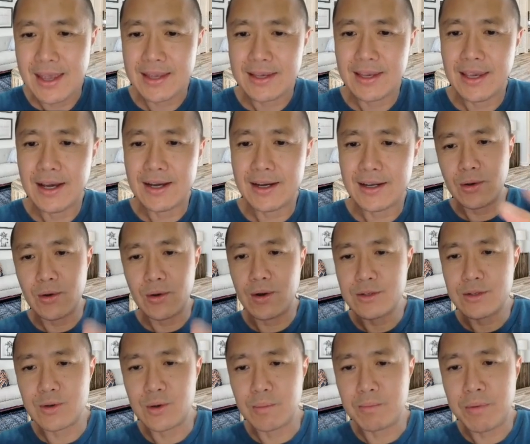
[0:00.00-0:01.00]
Yeah. You're
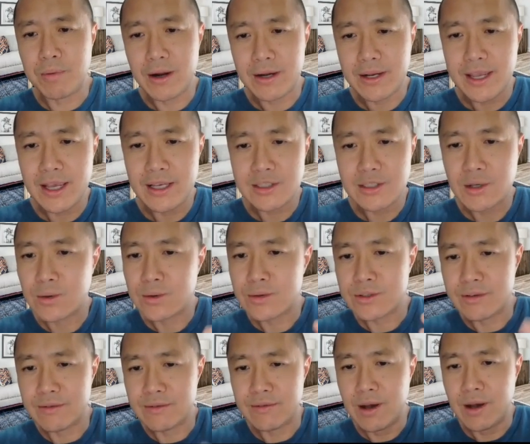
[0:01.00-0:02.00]
also a podcast
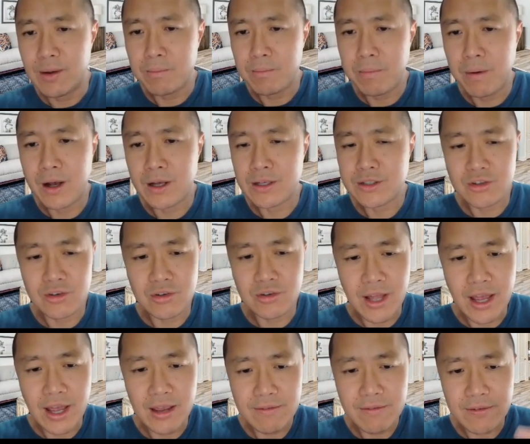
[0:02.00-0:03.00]
host of Unpause Your
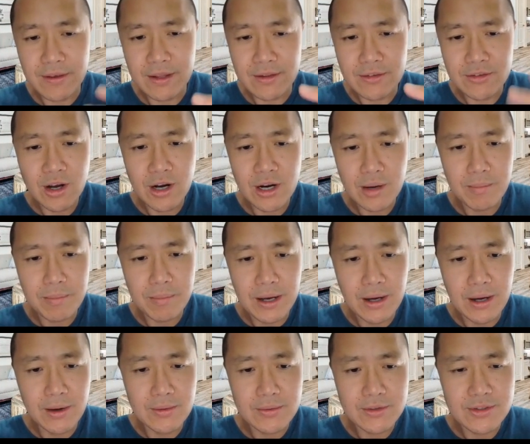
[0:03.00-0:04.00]
Life, and talk
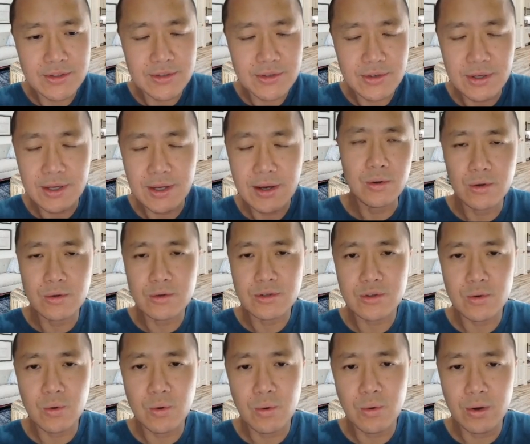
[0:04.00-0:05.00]
about your
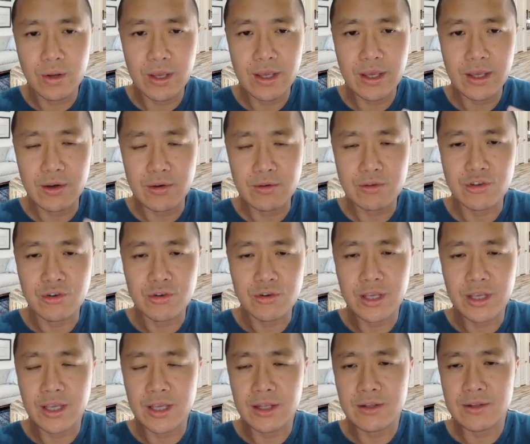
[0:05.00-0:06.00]
story, your
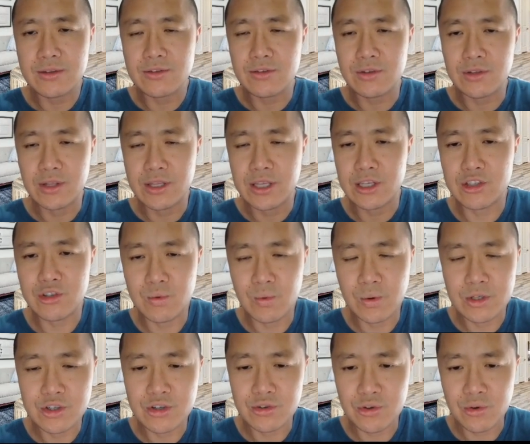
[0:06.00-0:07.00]
journey to lead you
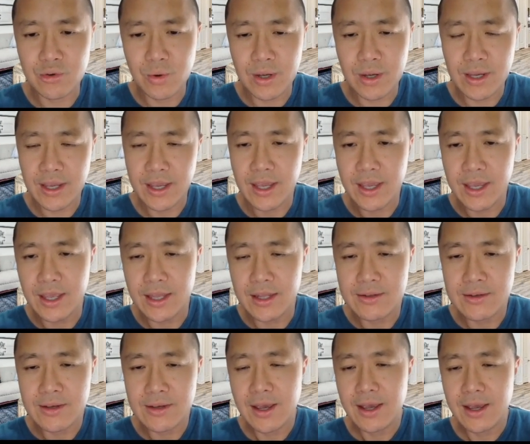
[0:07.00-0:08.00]
what you're doing.
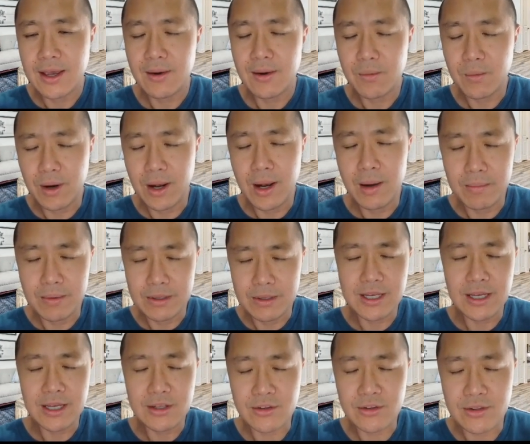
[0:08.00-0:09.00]
And I'm
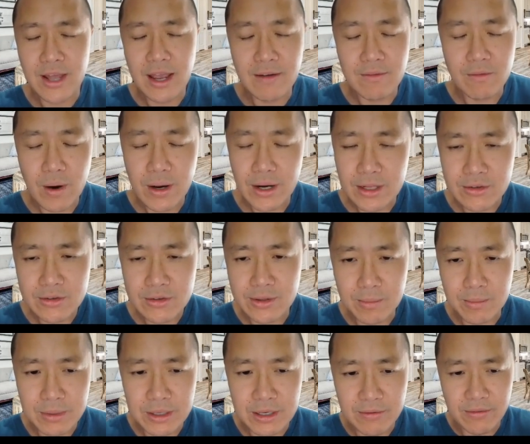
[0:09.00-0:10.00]
excited to dive right into
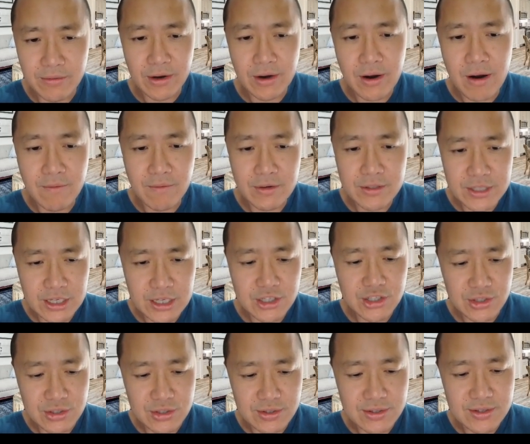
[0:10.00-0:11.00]
the meat of the
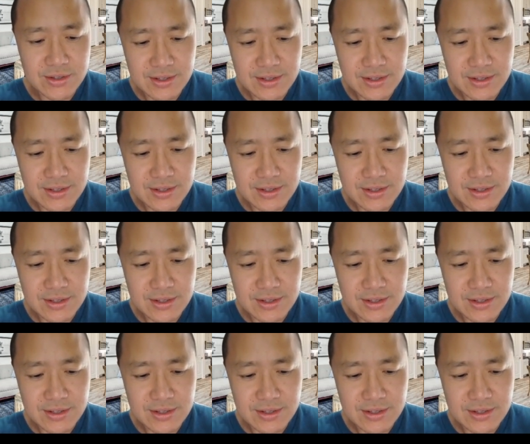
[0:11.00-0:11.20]
conversation.